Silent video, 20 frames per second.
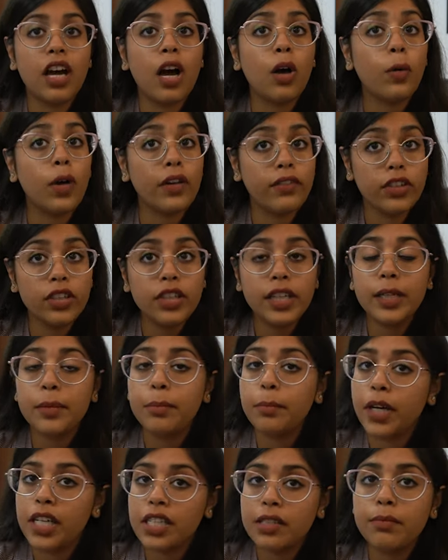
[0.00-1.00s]
However,
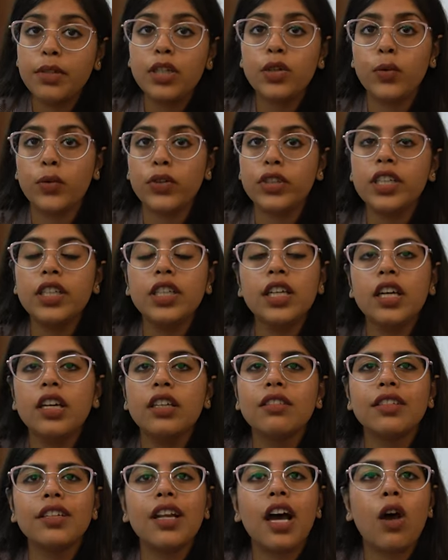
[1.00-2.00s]
it must be noted
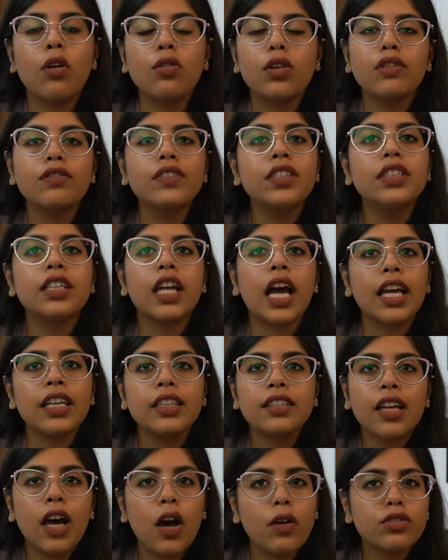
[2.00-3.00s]
that out of the
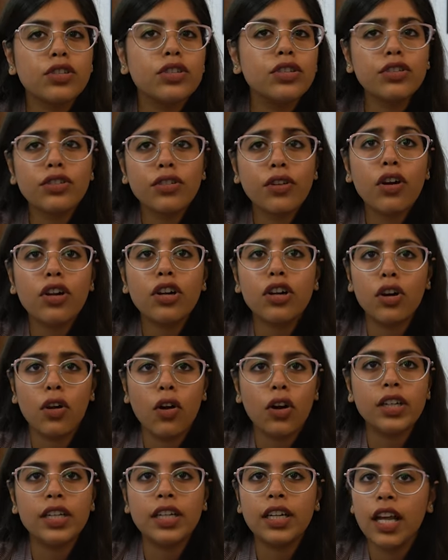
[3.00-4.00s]
9,000 crore
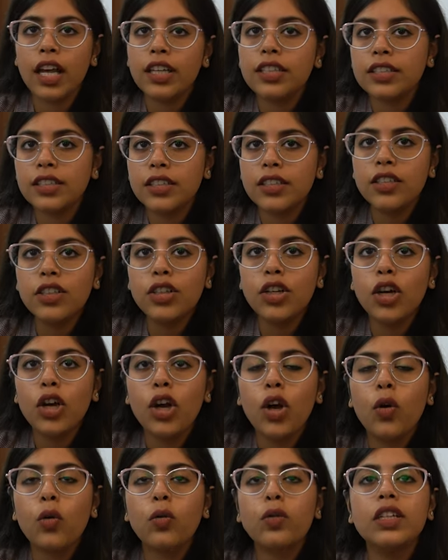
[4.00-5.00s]
allotted last year,
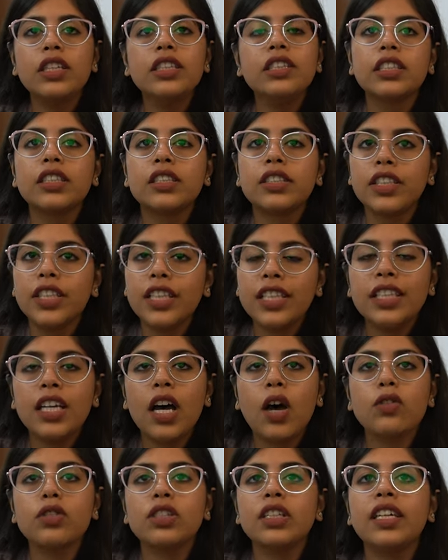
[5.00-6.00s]
only
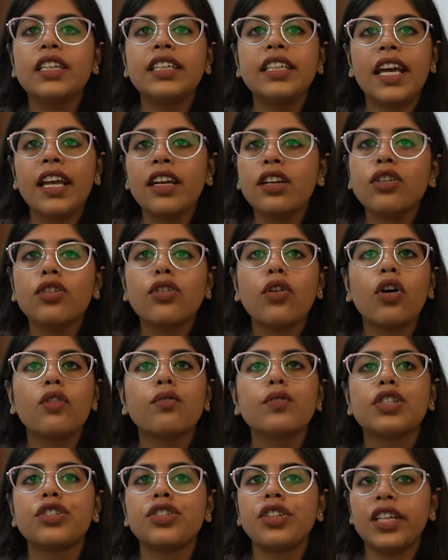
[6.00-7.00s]
3,010
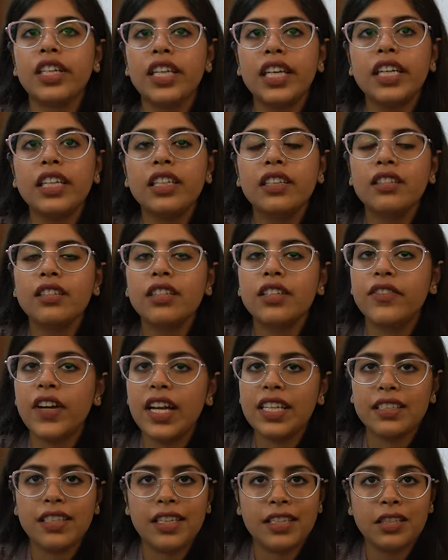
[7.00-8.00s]
crore was retained in the
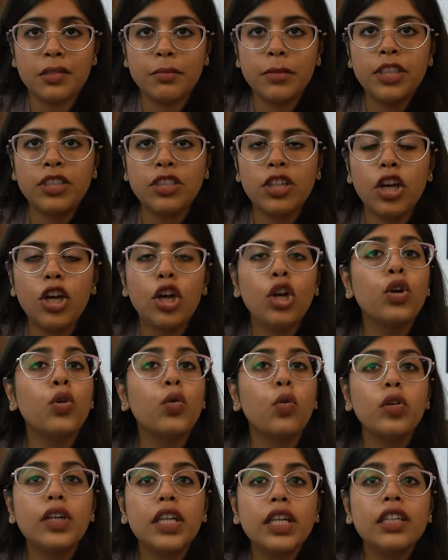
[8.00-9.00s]
revised estimates,
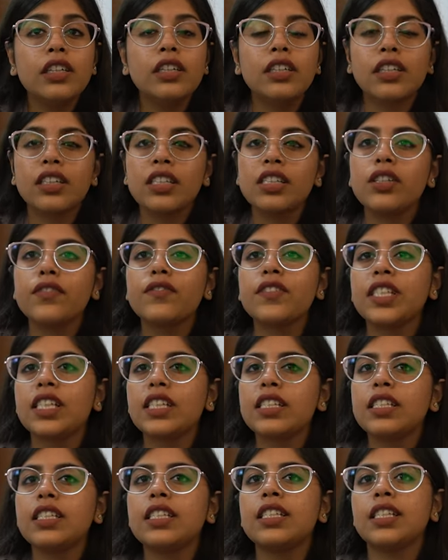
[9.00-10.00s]
noting a decrease of
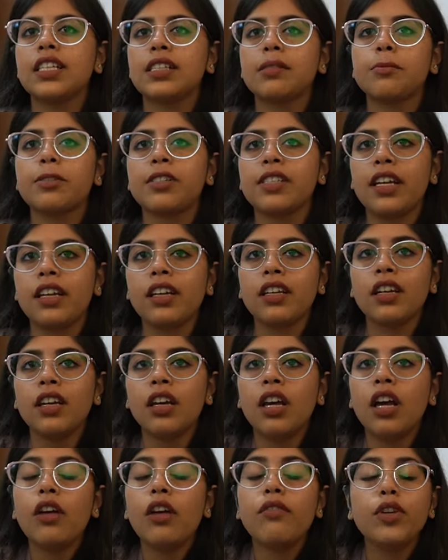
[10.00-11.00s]
66%.
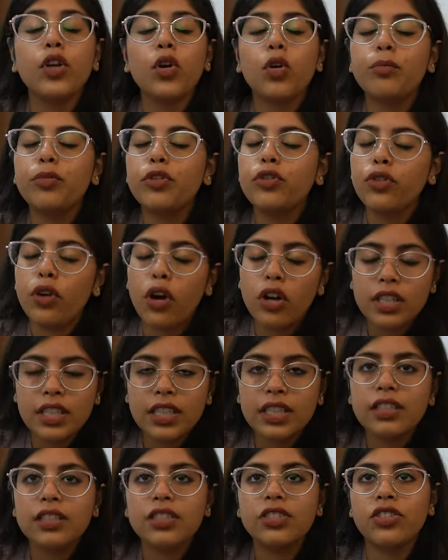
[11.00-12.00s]
We hope to not
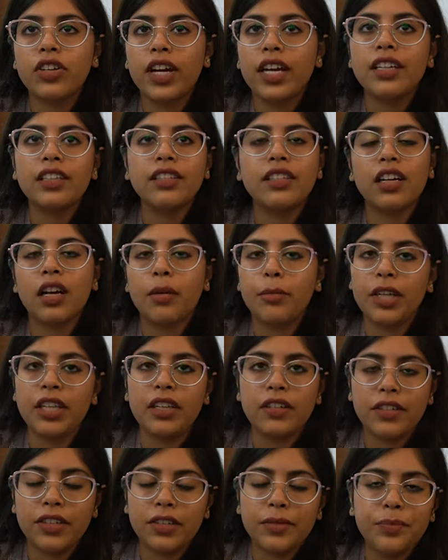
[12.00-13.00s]
see this trend in the
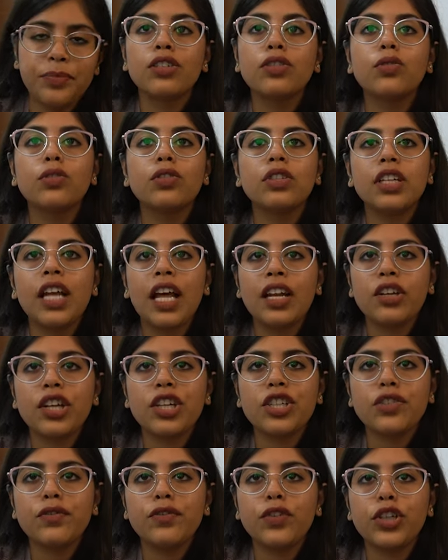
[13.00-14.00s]
coming year. The total
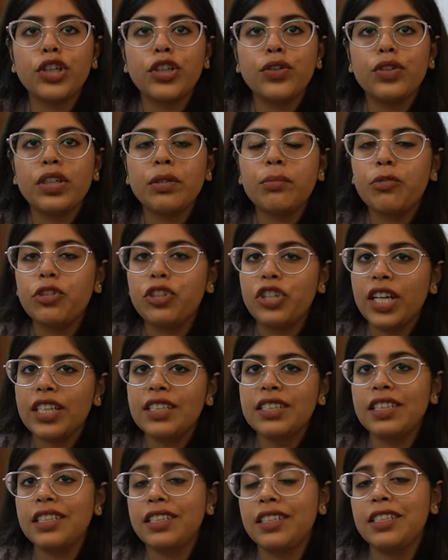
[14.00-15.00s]
allocation for DOT
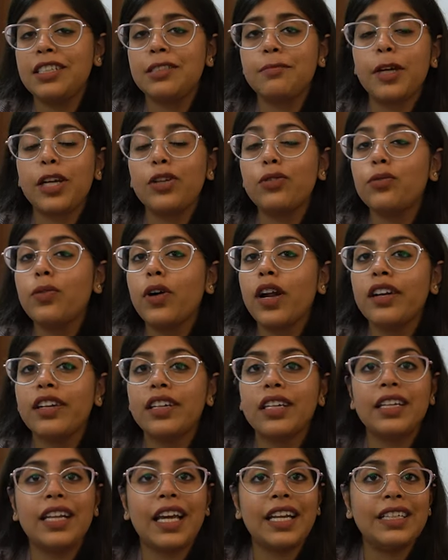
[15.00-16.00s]
projects increased by
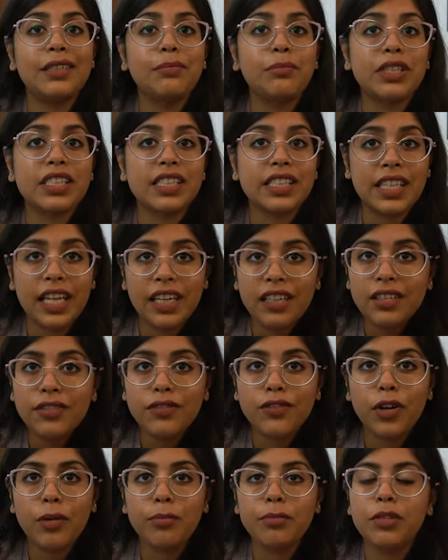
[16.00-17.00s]

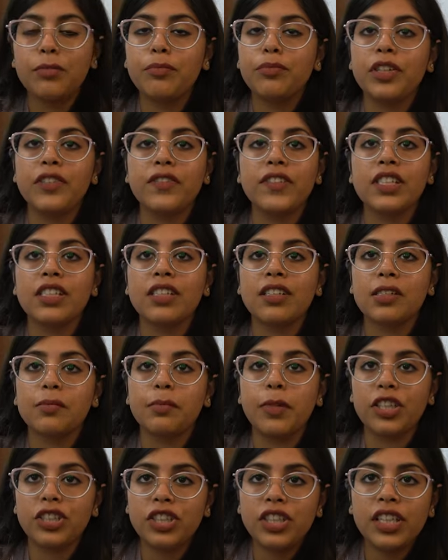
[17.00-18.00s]
209% from the previous year's
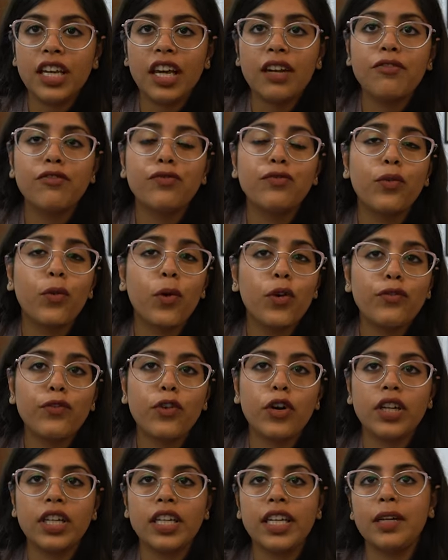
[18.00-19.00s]
budget and
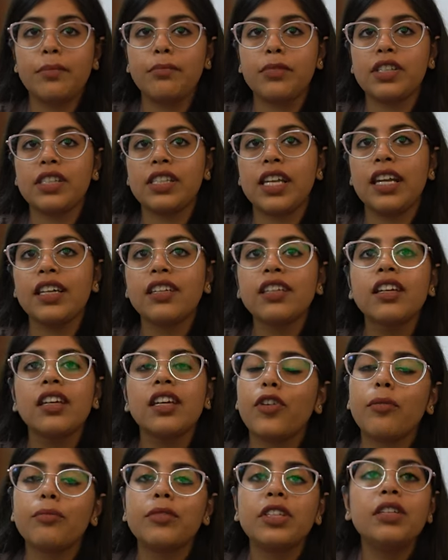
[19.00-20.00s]
448%
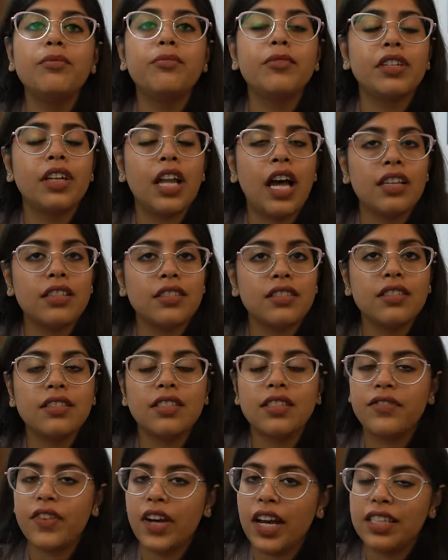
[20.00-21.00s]
from the last
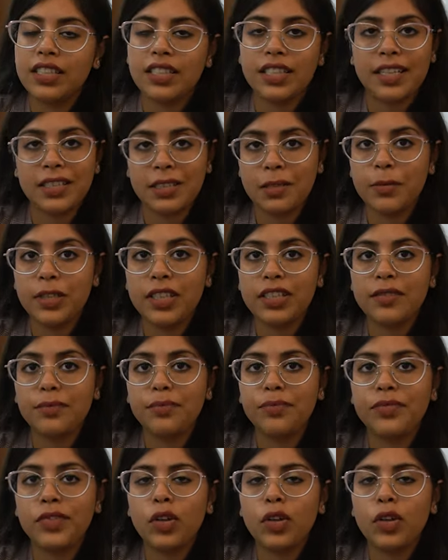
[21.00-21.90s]
year's revised estimates.